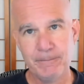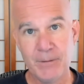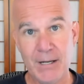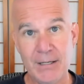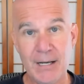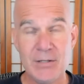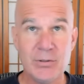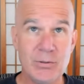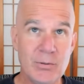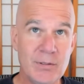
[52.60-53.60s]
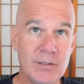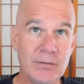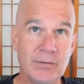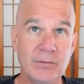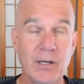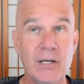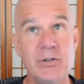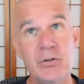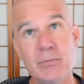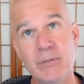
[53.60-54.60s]
right? I should do this. I
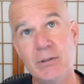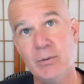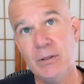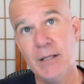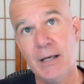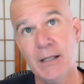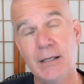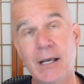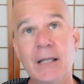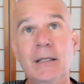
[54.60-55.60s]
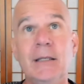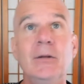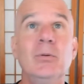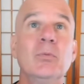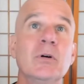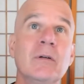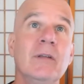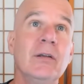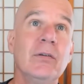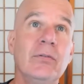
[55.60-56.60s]
shouldn't be doing that. I need to do more of
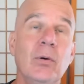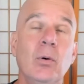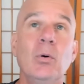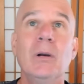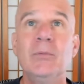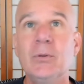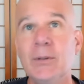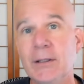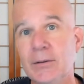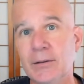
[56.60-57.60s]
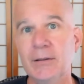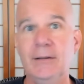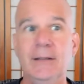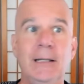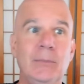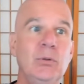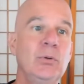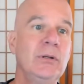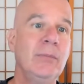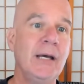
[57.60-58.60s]
this. Oh, I'm doing good and I'm
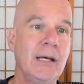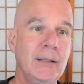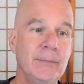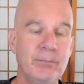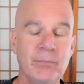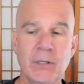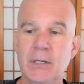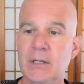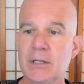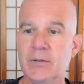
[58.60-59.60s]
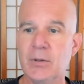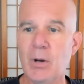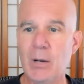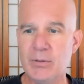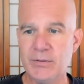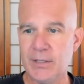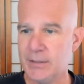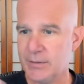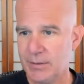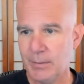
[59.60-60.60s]
doing bad. So I would
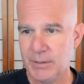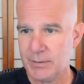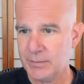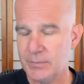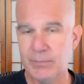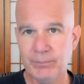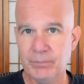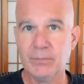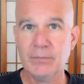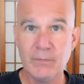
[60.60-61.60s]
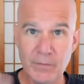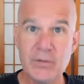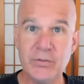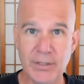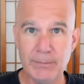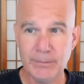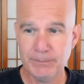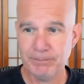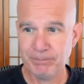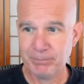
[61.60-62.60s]
say, I mean, first step
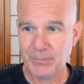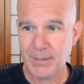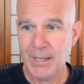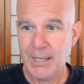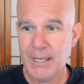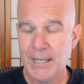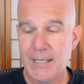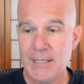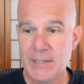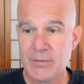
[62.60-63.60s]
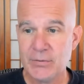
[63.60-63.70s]
is